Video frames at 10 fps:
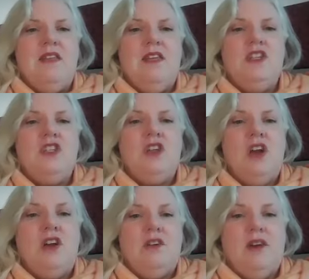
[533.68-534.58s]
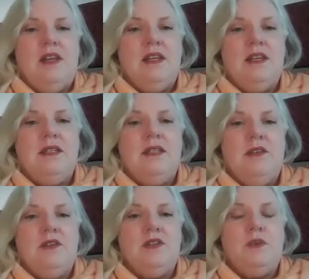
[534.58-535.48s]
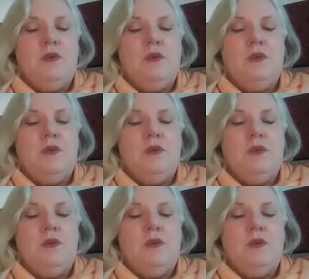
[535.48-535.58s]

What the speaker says: This chakra deals